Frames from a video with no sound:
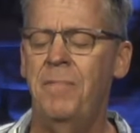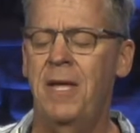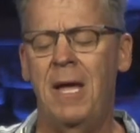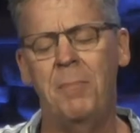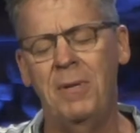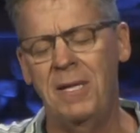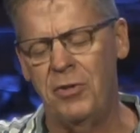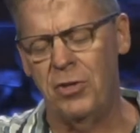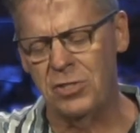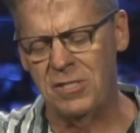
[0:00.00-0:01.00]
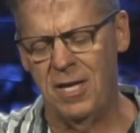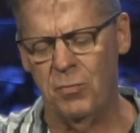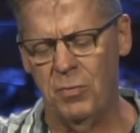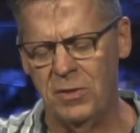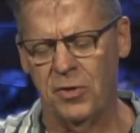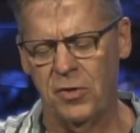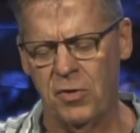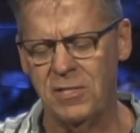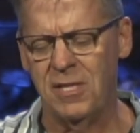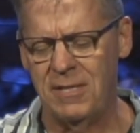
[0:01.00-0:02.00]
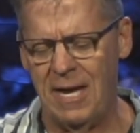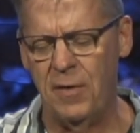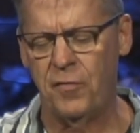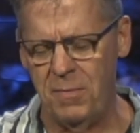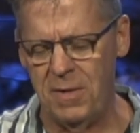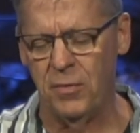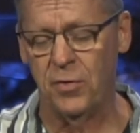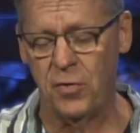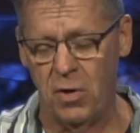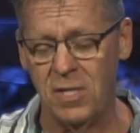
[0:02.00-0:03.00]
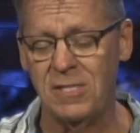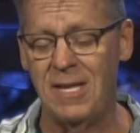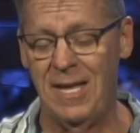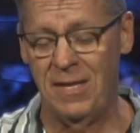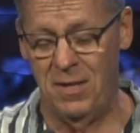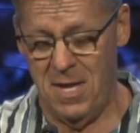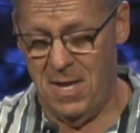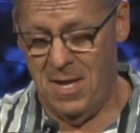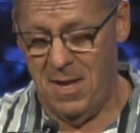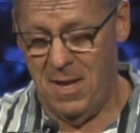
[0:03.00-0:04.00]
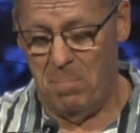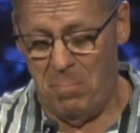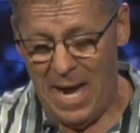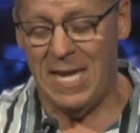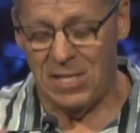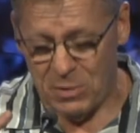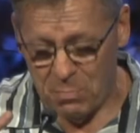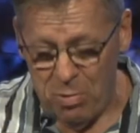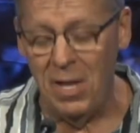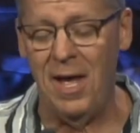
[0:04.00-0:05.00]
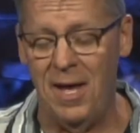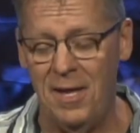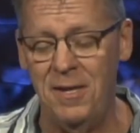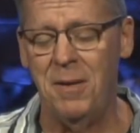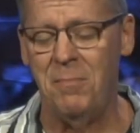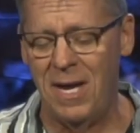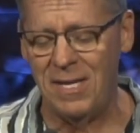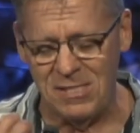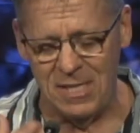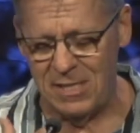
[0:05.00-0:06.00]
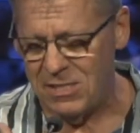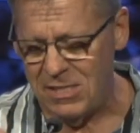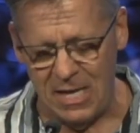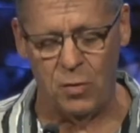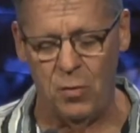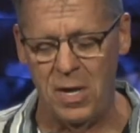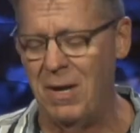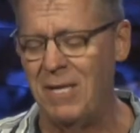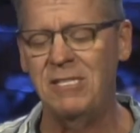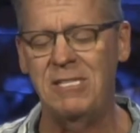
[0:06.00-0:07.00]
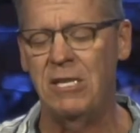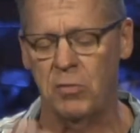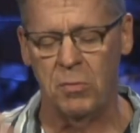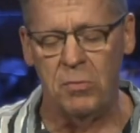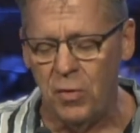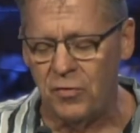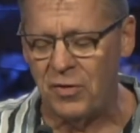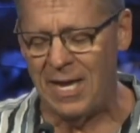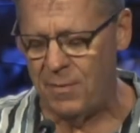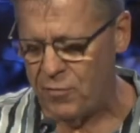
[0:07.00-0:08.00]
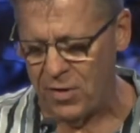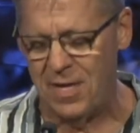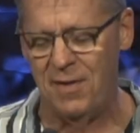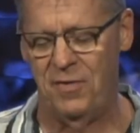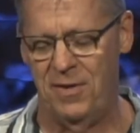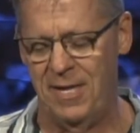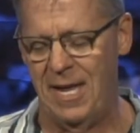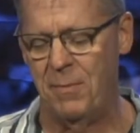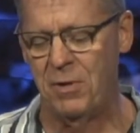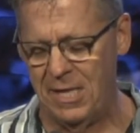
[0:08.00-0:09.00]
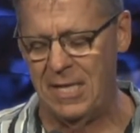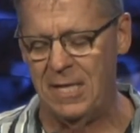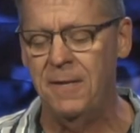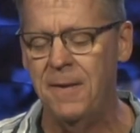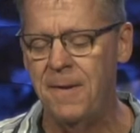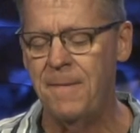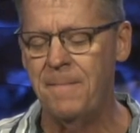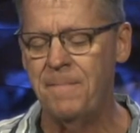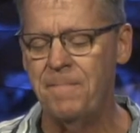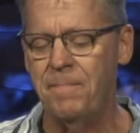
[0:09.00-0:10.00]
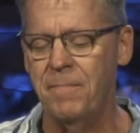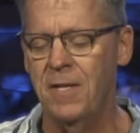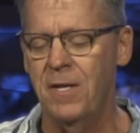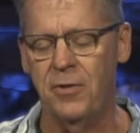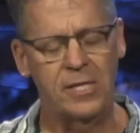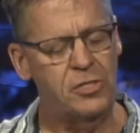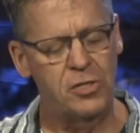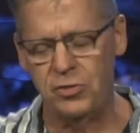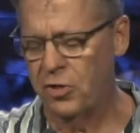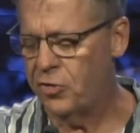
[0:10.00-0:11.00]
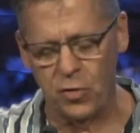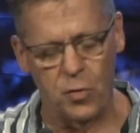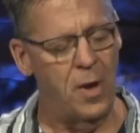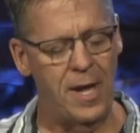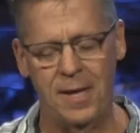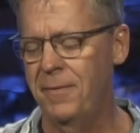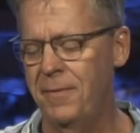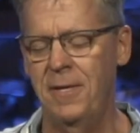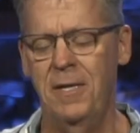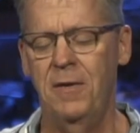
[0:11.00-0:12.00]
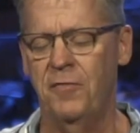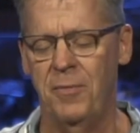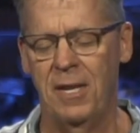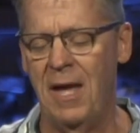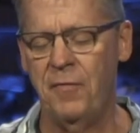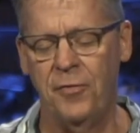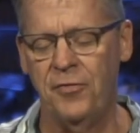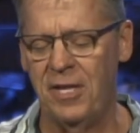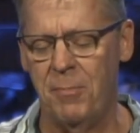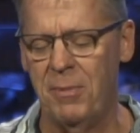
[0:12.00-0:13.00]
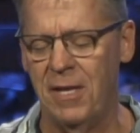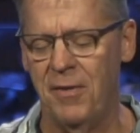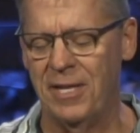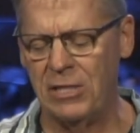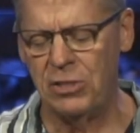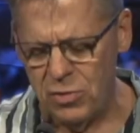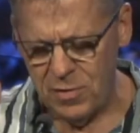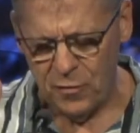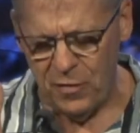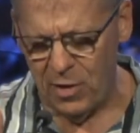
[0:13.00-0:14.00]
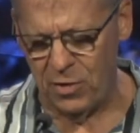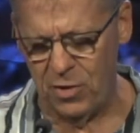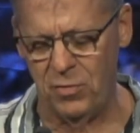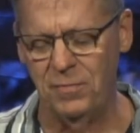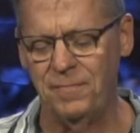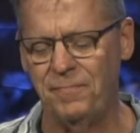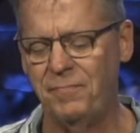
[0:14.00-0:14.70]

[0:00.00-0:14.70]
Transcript: And I believe that your son went to the cross and died for me on the cross. And by his blood, my sin is taken away. My sin is removed. I am forgiven and I'm clean. Lord, I choose to turn away from the life of sin I've been living, and I choose to follow you